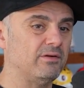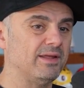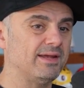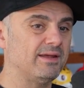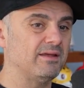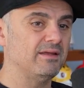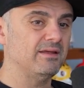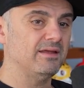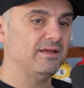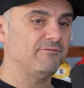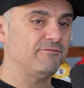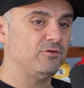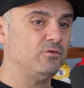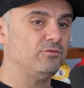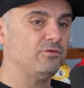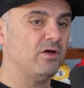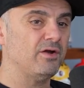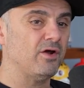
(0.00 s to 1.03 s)
Like if
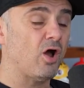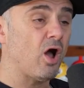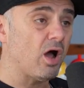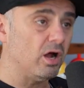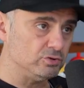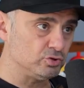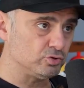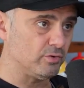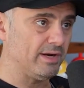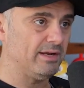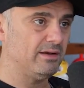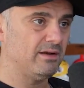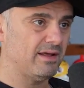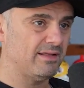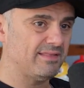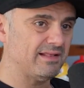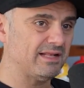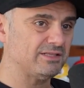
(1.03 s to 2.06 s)
you've done 100,
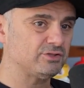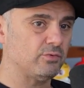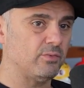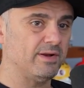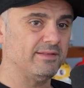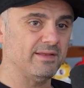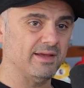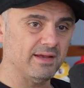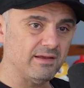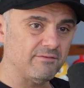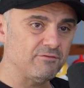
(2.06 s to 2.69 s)
I think that's the right thing.